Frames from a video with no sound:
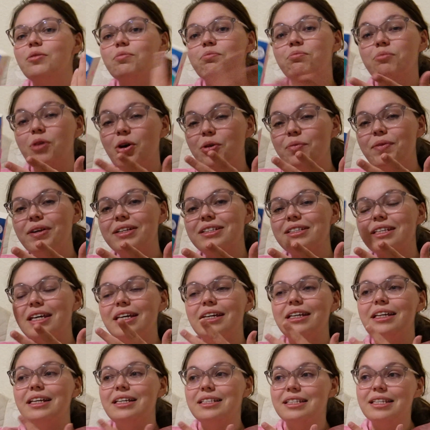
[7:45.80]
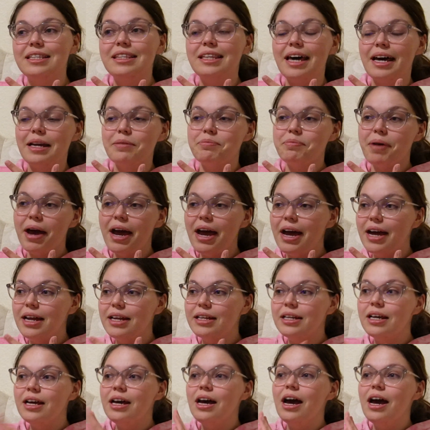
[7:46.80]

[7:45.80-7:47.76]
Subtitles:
moments, it isn't that bad.